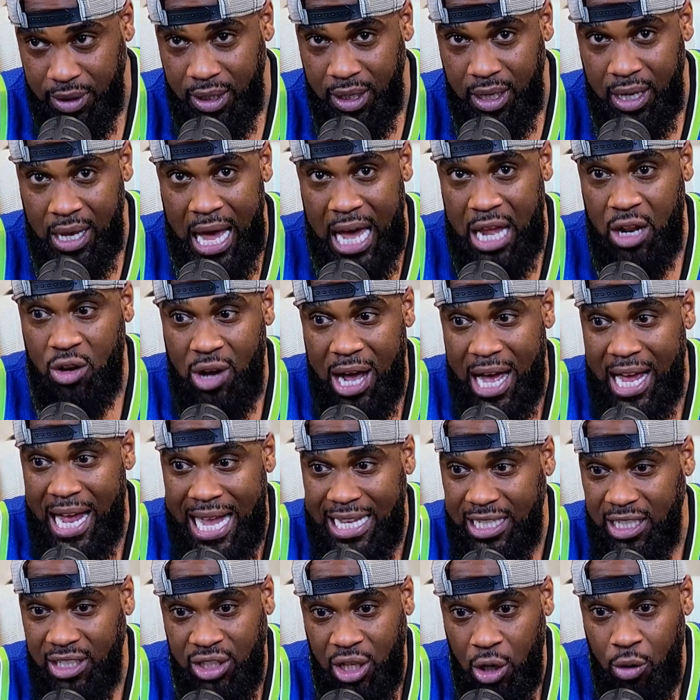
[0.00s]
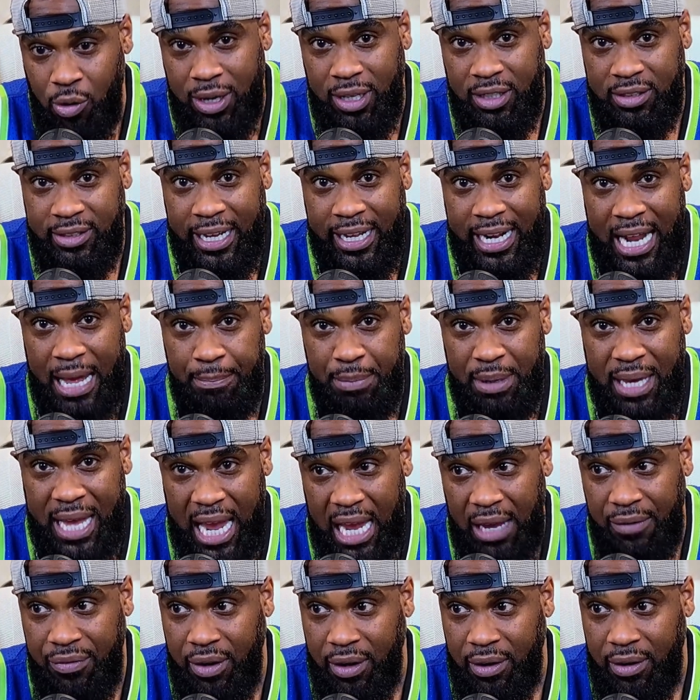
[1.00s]
I just don't understand that
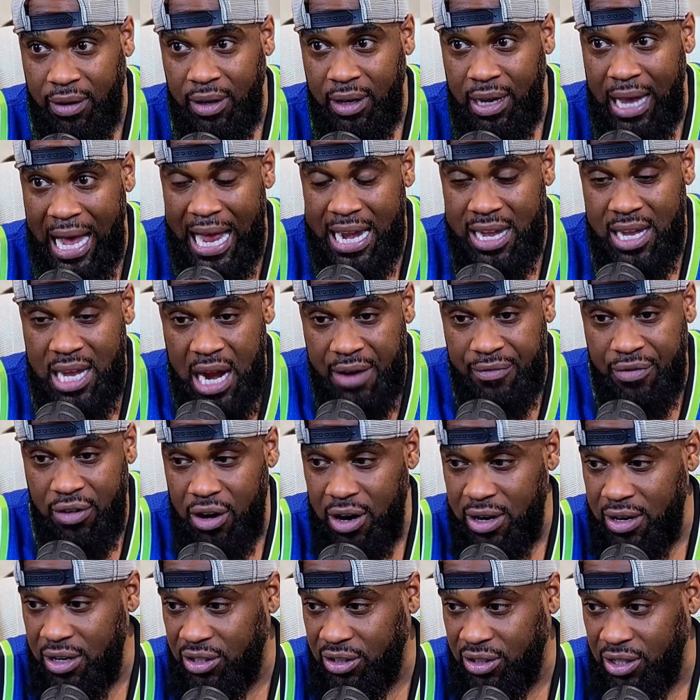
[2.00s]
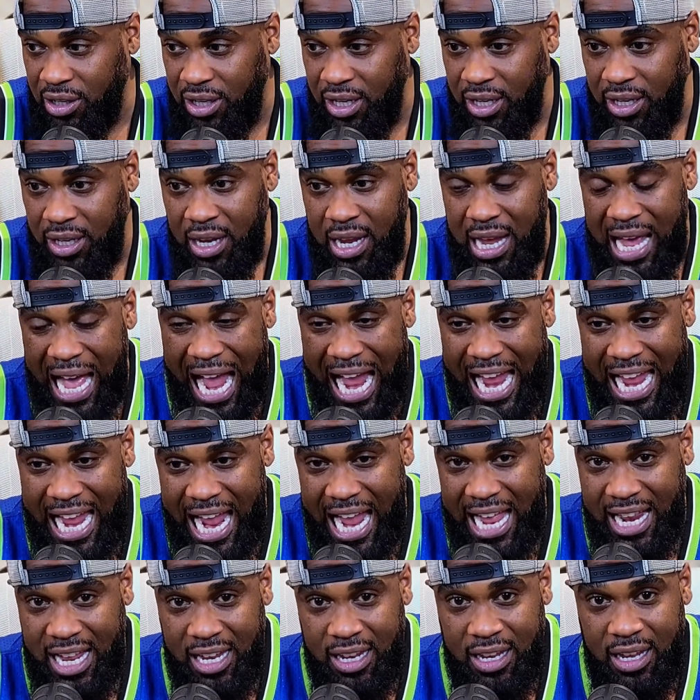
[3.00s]
behavior. I never understood it. I hate
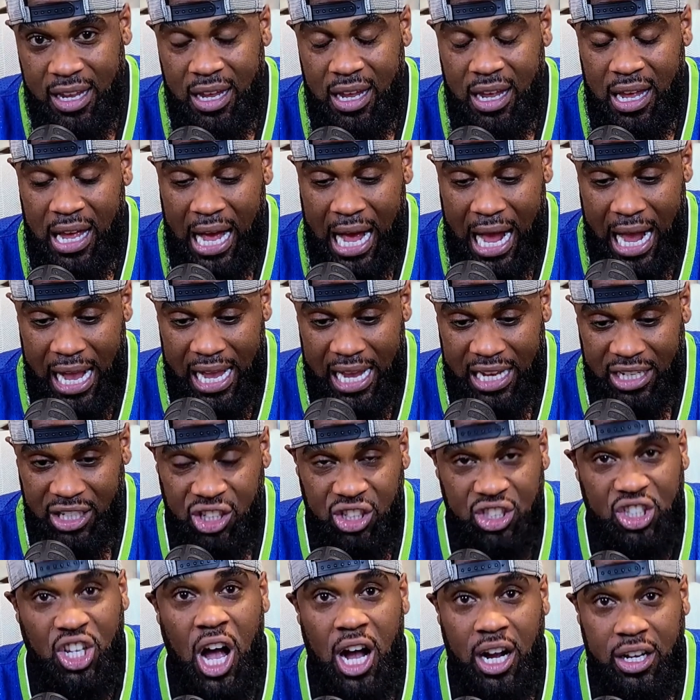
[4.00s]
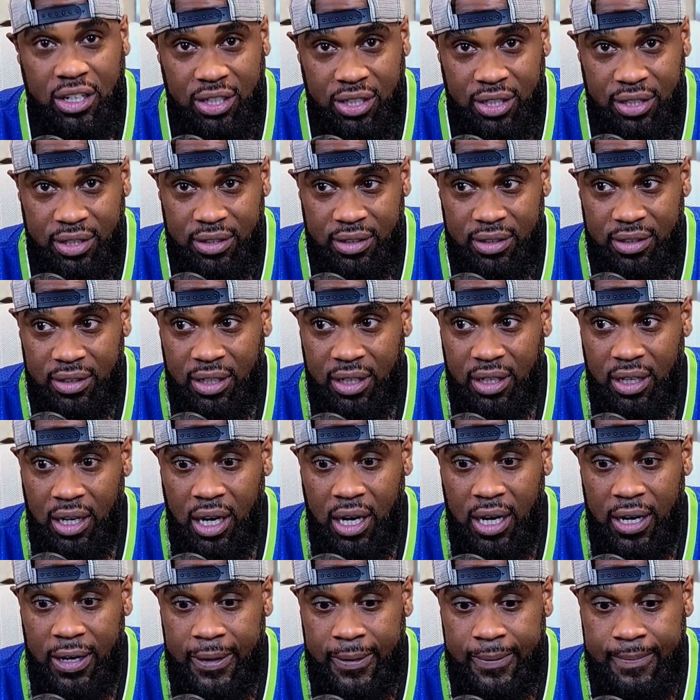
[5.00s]
it. It sucks.
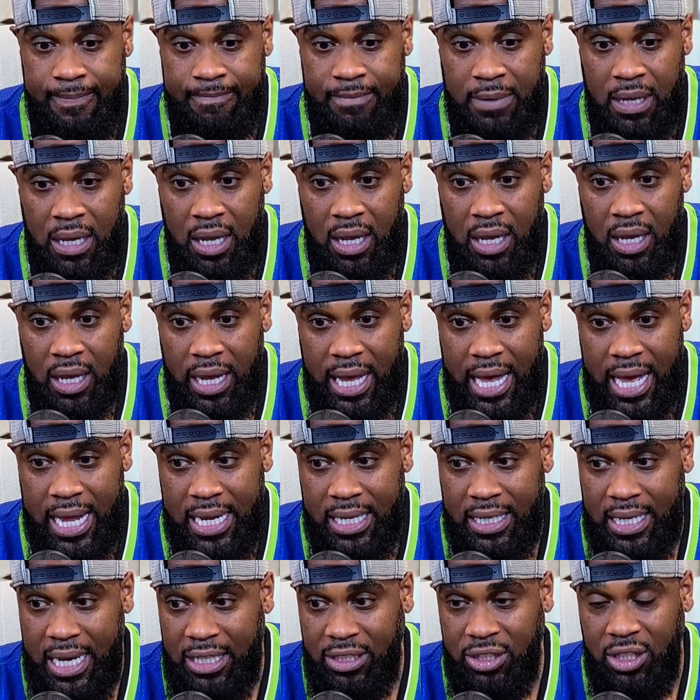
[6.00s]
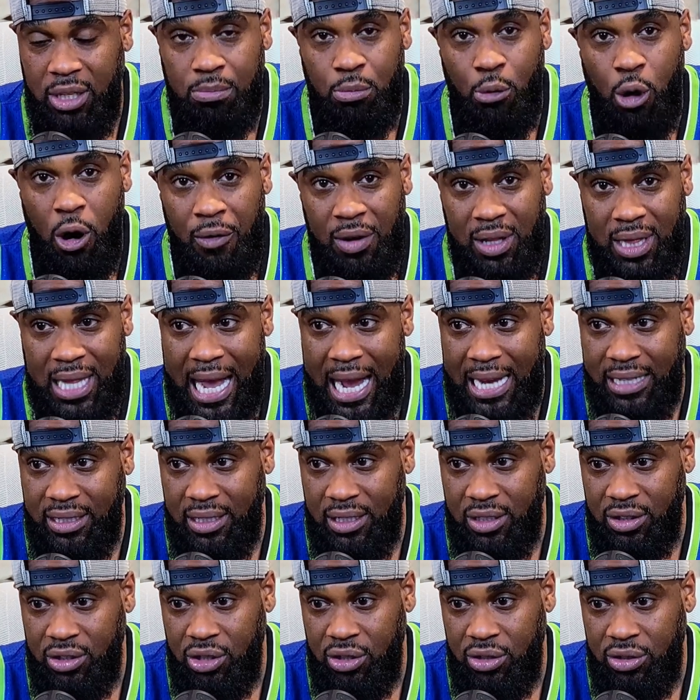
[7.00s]
And it's demoralizing
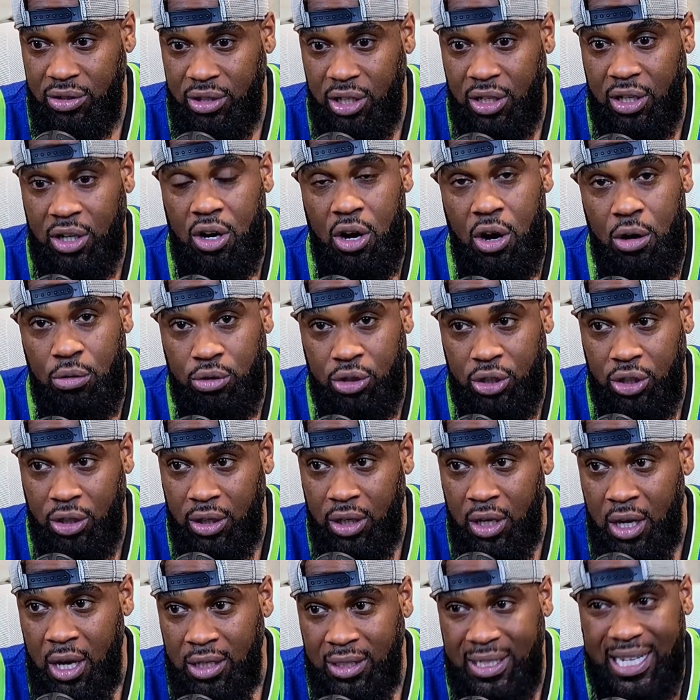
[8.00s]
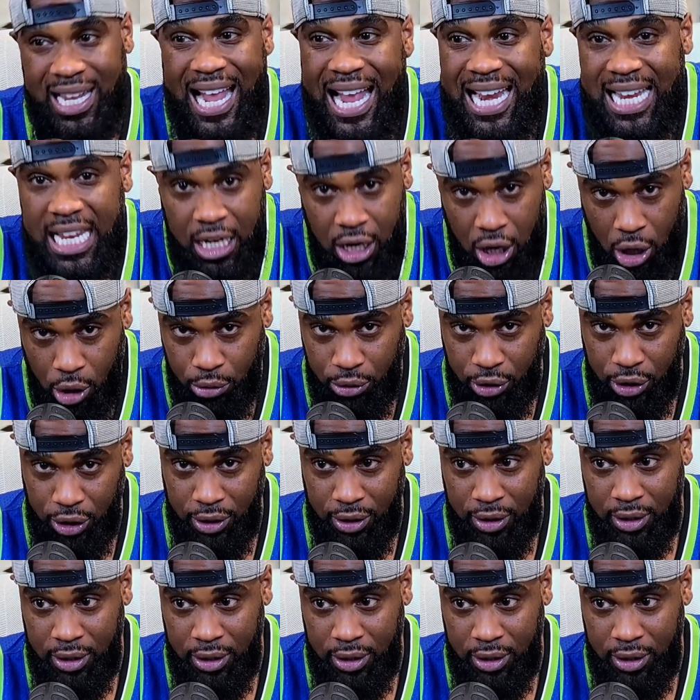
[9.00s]
to the culture, to any culture.